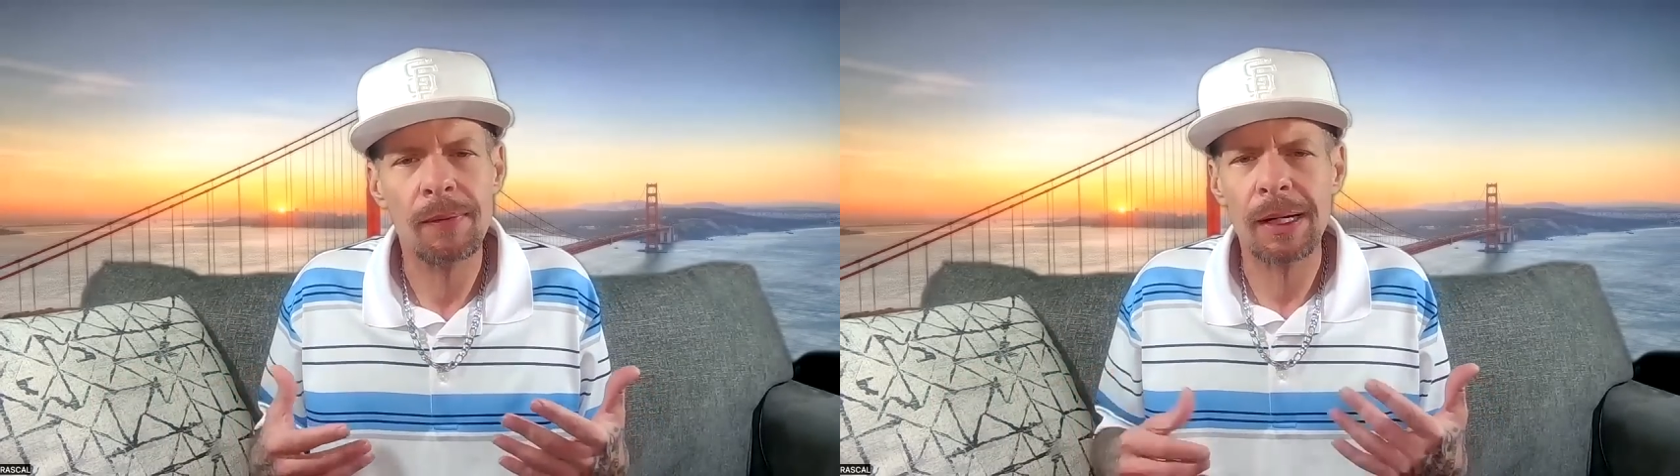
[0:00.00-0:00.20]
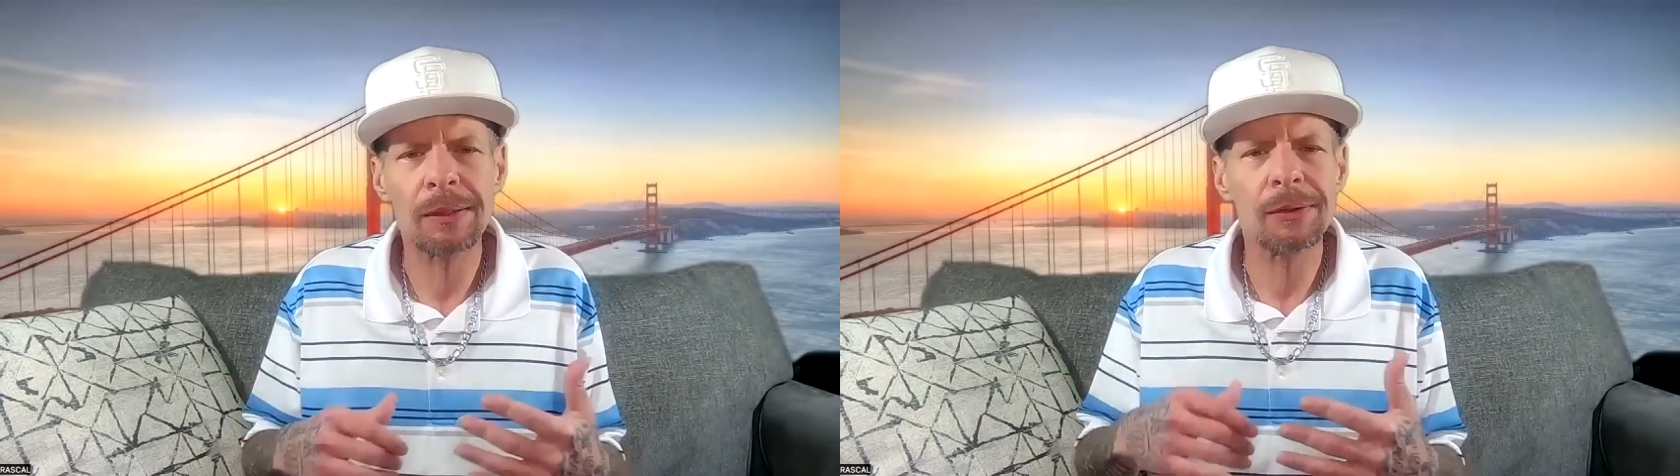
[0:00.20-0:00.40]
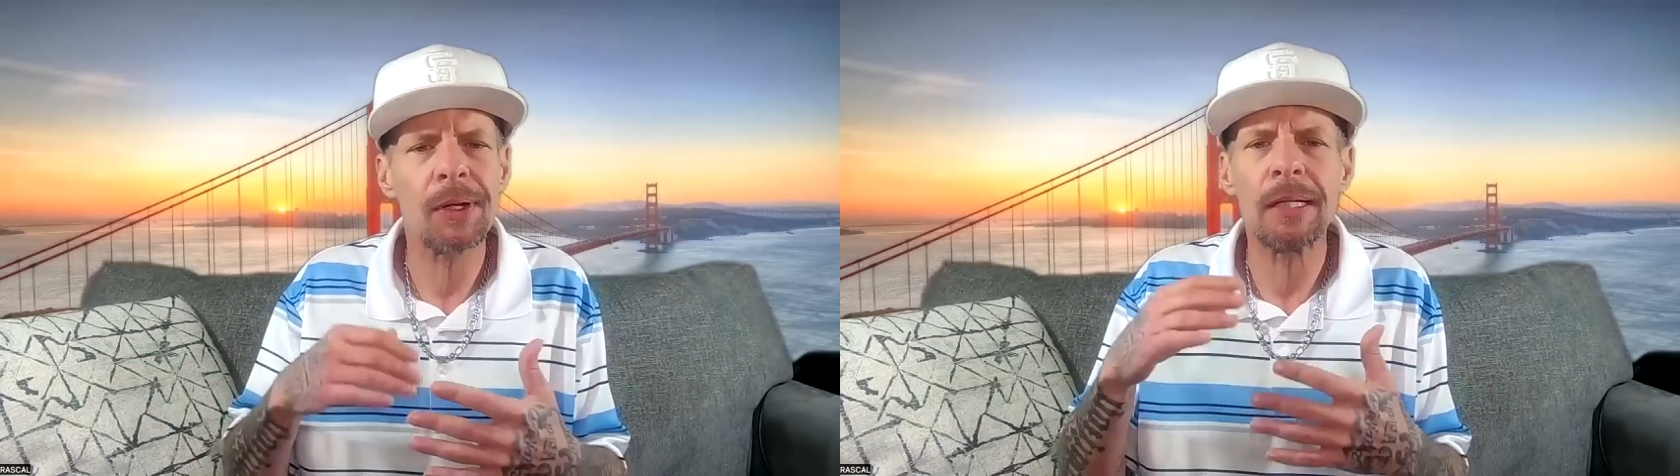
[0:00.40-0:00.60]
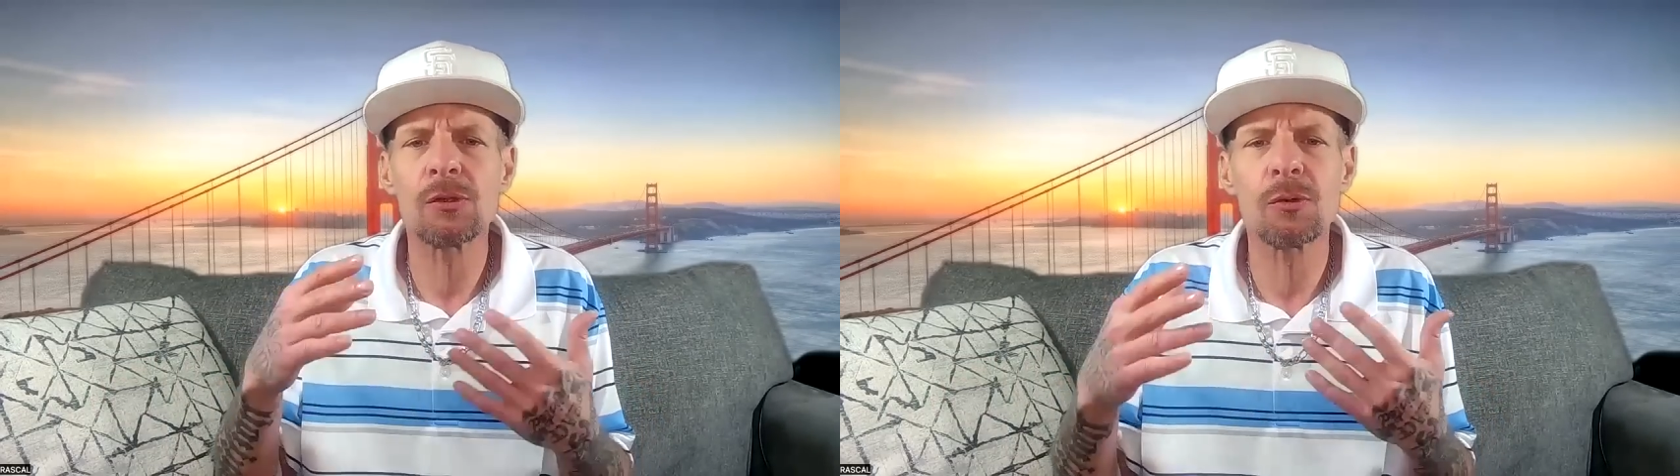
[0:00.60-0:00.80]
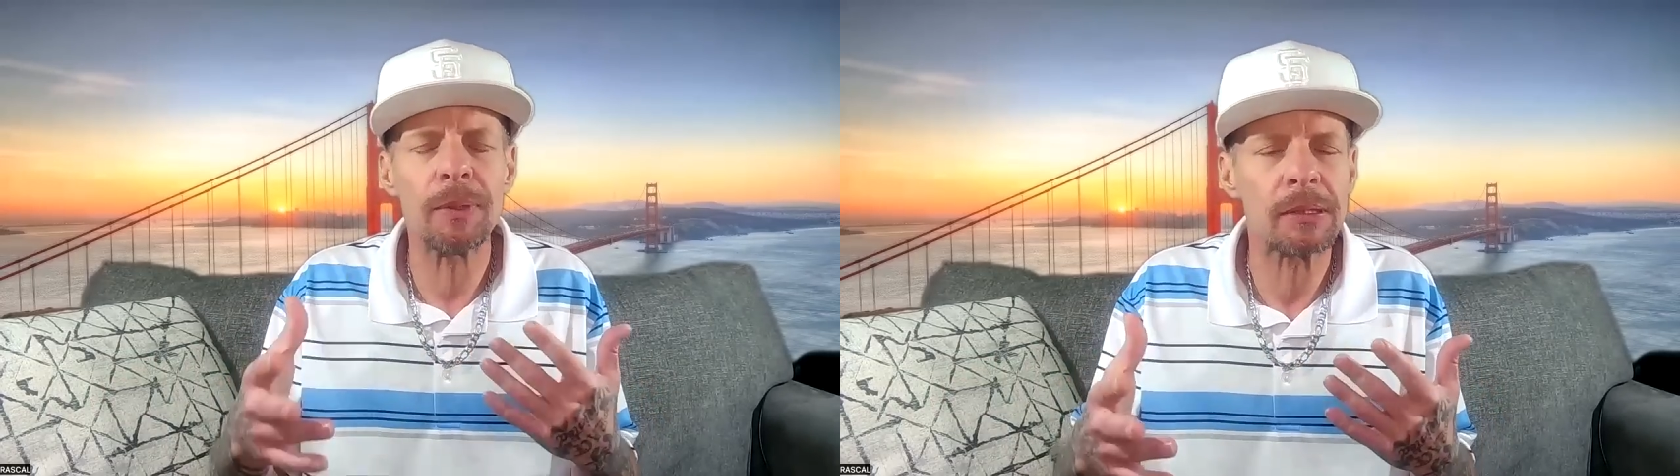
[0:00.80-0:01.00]
They got their
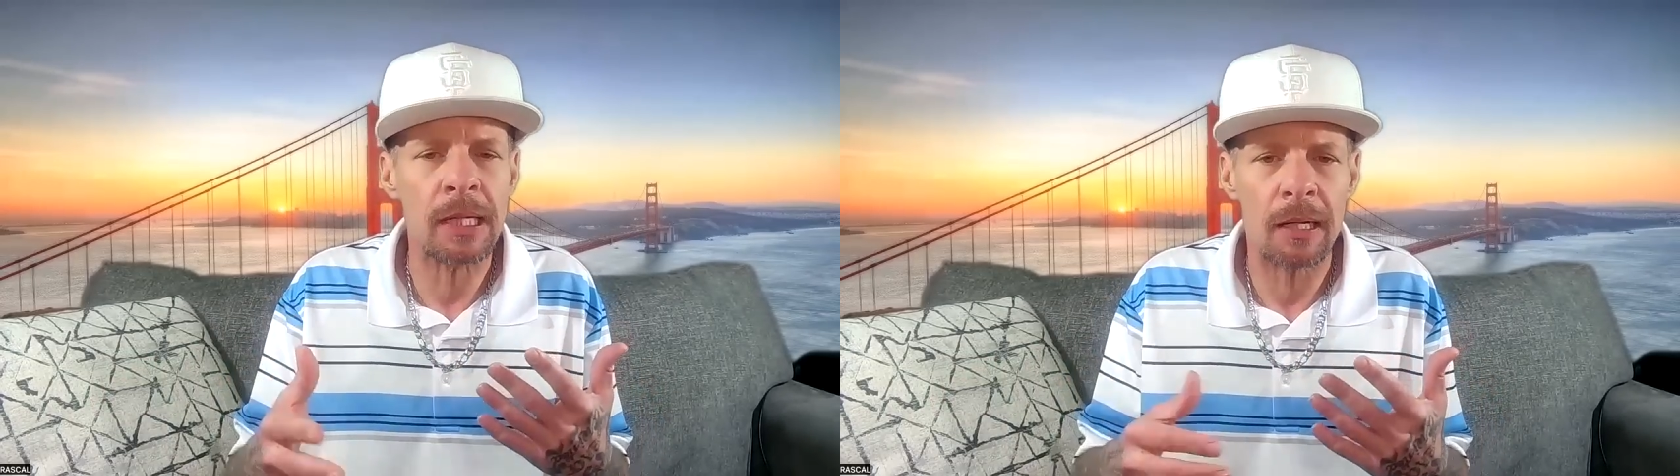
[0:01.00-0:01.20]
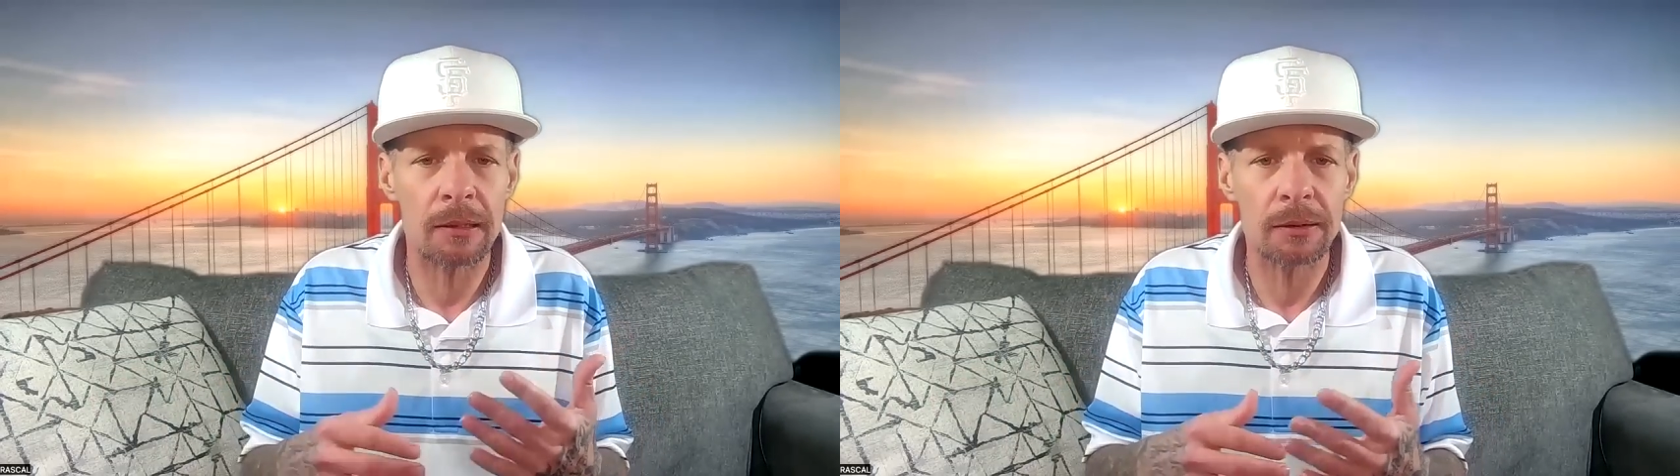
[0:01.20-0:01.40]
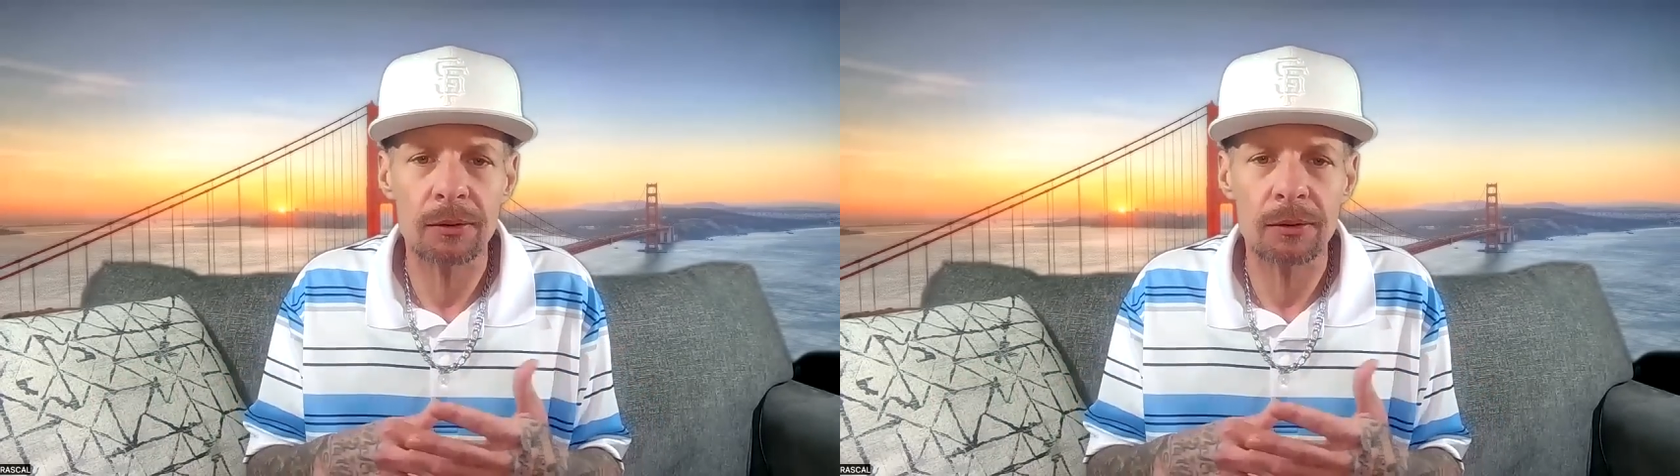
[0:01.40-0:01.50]
A2B status.